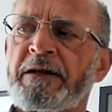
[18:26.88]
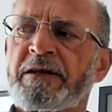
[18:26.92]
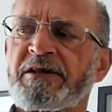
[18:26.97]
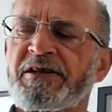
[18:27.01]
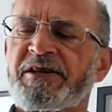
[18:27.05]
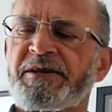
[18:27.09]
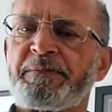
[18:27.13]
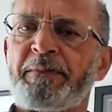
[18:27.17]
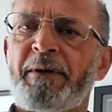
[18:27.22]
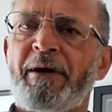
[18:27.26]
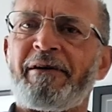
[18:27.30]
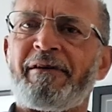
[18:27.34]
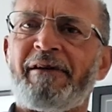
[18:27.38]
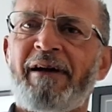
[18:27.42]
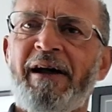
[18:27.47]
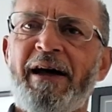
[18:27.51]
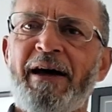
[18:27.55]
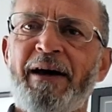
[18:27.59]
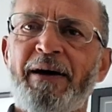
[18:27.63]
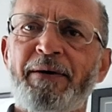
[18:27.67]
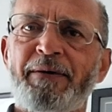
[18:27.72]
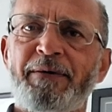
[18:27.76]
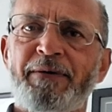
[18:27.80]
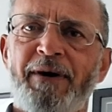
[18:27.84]

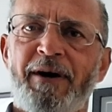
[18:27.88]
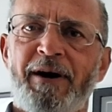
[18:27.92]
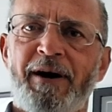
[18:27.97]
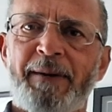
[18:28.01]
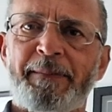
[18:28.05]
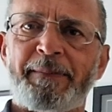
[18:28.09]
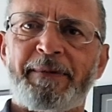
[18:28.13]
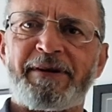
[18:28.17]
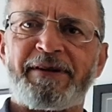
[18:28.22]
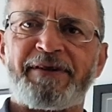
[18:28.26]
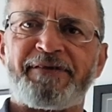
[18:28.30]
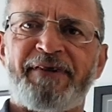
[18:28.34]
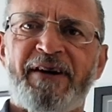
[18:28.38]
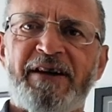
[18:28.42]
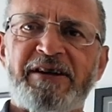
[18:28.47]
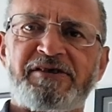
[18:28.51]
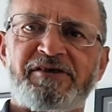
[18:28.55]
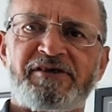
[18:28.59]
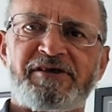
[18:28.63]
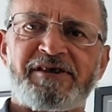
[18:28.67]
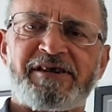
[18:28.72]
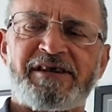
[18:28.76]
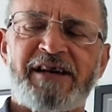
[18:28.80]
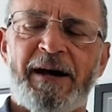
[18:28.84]
Tomorrow, I'm at the
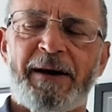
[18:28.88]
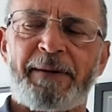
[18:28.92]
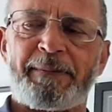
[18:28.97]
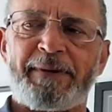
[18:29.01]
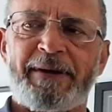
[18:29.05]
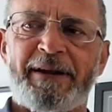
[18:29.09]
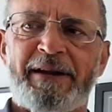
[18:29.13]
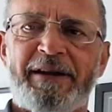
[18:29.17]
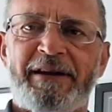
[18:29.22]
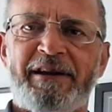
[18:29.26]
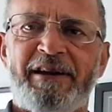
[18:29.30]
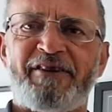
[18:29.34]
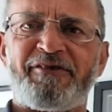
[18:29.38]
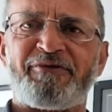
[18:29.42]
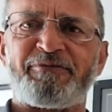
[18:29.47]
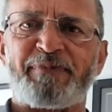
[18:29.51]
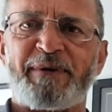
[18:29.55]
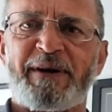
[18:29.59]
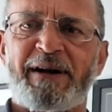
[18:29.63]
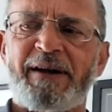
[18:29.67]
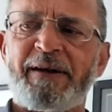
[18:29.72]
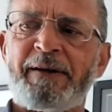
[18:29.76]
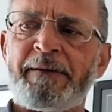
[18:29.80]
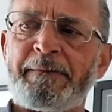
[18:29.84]
Veterans Harbour in
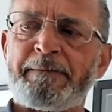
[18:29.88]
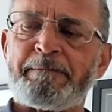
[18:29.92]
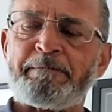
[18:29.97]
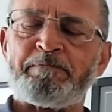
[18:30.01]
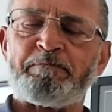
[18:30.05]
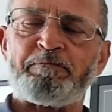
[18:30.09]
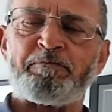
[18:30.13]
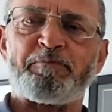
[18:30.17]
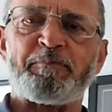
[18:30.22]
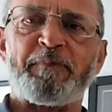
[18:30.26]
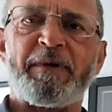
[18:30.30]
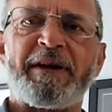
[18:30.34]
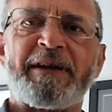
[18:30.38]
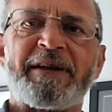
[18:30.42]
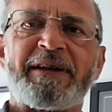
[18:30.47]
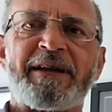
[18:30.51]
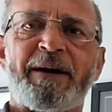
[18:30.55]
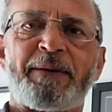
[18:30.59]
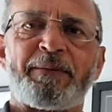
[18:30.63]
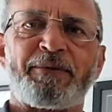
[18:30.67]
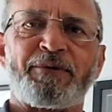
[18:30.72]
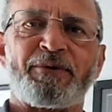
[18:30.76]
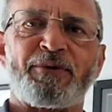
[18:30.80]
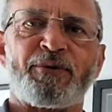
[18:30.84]
Loughborough, meeting
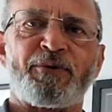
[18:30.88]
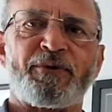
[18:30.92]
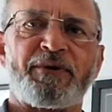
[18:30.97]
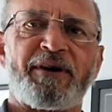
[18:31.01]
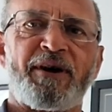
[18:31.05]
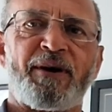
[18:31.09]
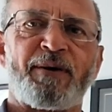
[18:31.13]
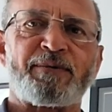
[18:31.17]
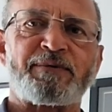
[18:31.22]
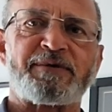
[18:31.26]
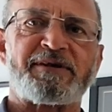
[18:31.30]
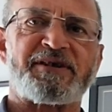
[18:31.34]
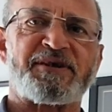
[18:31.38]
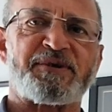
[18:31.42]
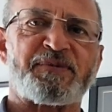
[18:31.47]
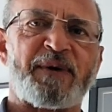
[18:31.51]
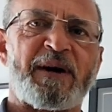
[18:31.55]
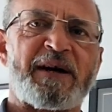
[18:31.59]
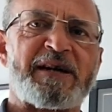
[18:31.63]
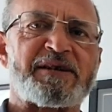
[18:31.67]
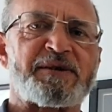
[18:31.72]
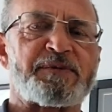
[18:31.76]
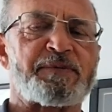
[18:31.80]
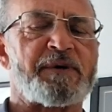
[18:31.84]
up with all the old
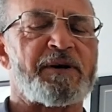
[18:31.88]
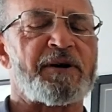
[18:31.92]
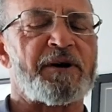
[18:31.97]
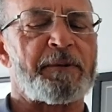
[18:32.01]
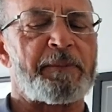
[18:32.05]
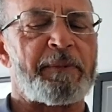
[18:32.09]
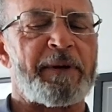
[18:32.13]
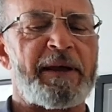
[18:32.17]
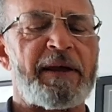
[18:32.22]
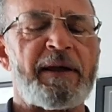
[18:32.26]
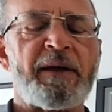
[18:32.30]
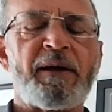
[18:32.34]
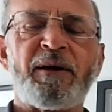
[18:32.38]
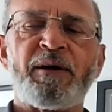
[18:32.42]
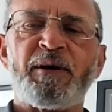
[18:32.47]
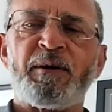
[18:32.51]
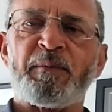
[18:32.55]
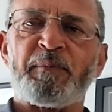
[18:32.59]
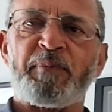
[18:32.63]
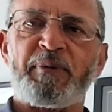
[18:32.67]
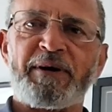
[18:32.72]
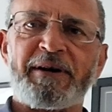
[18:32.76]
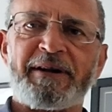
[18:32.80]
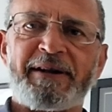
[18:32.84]
sweats. We're going to be
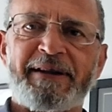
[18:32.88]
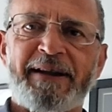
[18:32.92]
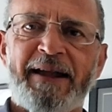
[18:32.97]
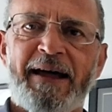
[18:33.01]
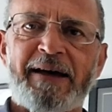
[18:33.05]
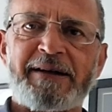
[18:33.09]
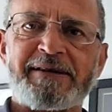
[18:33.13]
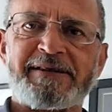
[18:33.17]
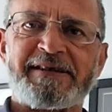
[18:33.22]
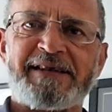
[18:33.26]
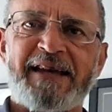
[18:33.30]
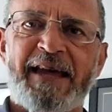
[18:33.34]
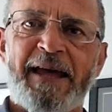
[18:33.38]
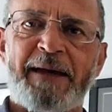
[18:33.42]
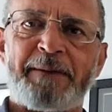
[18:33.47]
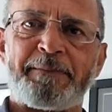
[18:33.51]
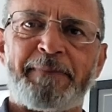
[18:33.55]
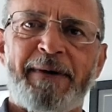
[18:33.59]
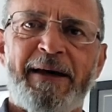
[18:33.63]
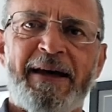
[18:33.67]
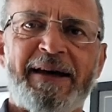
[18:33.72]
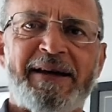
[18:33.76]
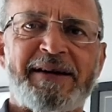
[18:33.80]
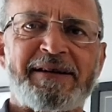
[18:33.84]
pulling out a
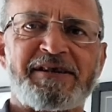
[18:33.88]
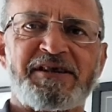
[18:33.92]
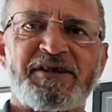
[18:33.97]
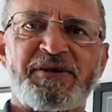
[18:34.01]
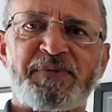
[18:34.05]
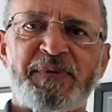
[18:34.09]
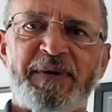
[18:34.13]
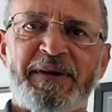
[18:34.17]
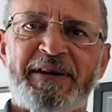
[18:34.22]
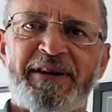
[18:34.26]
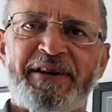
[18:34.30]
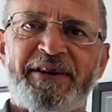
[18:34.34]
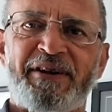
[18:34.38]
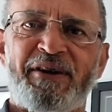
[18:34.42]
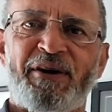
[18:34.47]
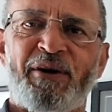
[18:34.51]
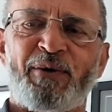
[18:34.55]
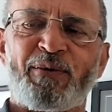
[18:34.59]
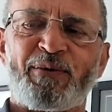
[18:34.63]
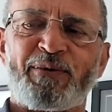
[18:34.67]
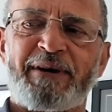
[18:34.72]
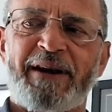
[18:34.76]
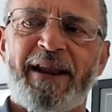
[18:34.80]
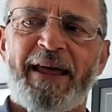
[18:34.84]
sandbag and swinging the
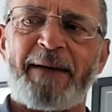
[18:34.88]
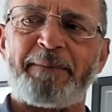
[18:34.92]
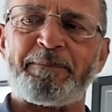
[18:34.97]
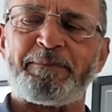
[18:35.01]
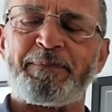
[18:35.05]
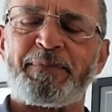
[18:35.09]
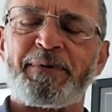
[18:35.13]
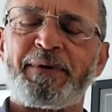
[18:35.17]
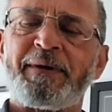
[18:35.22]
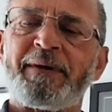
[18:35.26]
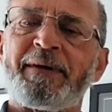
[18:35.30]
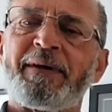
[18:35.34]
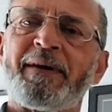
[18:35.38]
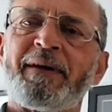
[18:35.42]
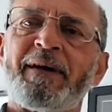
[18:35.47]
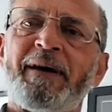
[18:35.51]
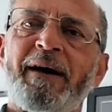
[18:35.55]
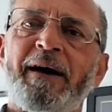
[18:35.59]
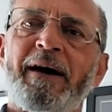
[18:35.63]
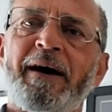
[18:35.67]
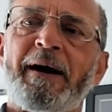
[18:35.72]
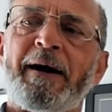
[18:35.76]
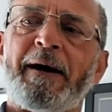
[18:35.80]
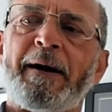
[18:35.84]
old lamp.
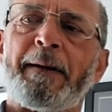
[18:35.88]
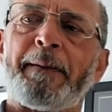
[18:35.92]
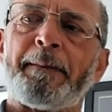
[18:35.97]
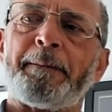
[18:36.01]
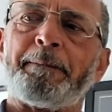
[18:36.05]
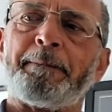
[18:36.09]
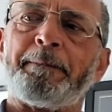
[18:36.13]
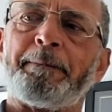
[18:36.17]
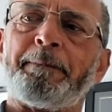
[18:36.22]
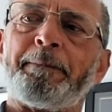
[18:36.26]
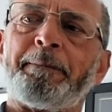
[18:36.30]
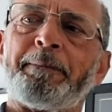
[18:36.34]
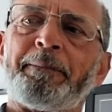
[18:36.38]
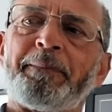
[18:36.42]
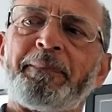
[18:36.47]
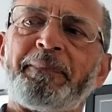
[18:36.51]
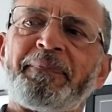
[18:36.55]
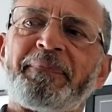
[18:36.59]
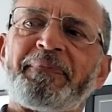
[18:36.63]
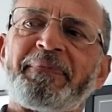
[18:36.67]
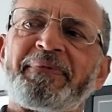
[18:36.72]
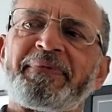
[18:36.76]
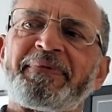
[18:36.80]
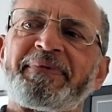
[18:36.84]

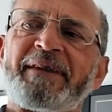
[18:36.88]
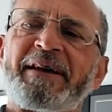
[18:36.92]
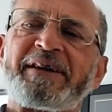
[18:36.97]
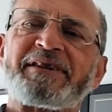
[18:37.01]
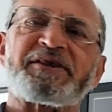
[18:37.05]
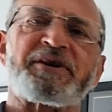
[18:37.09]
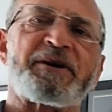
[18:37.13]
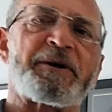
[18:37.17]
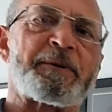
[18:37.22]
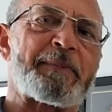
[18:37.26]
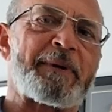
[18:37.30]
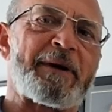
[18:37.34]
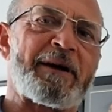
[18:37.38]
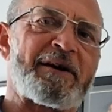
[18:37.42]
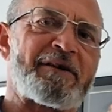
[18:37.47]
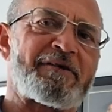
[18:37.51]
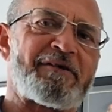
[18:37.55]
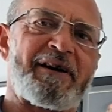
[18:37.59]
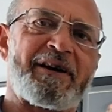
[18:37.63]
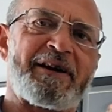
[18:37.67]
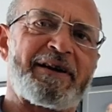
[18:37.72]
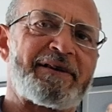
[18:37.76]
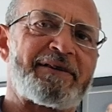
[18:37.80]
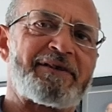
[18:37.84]
That's going to be a
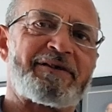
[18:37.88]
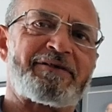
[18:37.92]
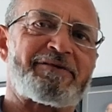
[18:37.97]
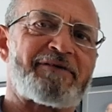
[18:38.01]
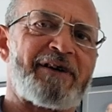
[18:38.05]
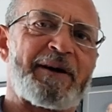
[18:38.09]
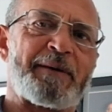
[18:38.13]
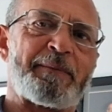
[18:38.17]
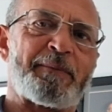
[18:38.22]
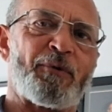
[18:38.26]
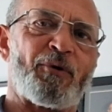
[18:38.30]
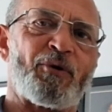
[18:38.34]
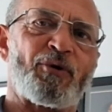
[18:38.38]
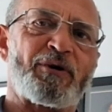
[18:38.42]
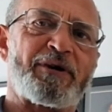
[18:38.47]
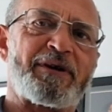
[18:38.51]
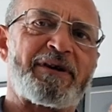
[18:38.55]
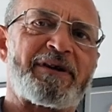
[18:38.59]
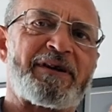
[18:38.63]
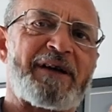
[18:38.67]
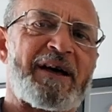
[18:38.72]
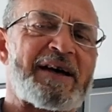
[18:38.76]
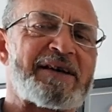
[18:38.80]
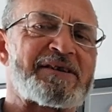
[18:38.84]
great
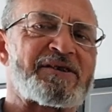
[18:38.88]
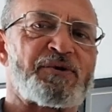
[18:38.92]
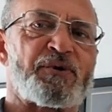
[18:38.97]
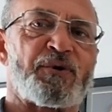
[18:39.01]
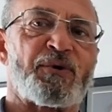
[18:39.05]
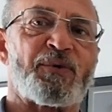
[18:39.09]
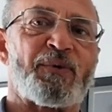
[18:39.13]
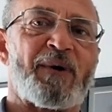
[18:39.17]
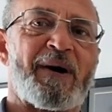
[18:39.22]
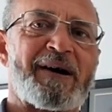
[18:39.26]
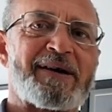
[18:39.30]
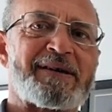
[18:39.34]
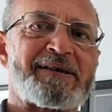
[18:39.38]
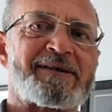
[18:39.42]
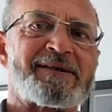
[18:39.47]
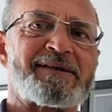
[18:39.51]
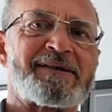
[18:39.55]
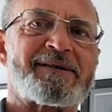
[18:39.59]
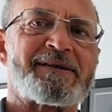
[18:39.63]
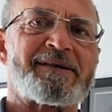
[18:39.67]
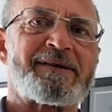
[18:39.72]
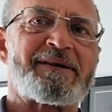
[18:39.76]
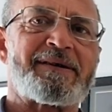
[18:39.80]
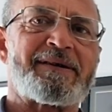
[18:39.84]
morning, as always.
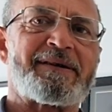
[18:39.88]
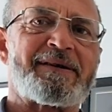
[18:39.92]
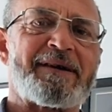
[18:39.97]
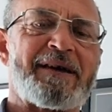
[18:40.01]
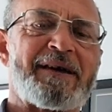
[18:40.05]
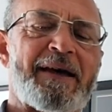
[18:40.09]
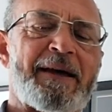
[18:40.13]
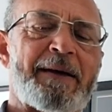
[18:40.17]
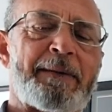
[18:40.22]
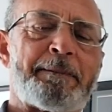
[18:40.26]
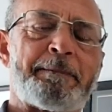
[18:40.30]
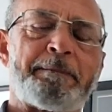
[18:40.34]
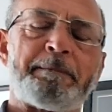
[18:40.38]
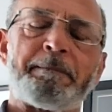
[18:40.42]
Yeah.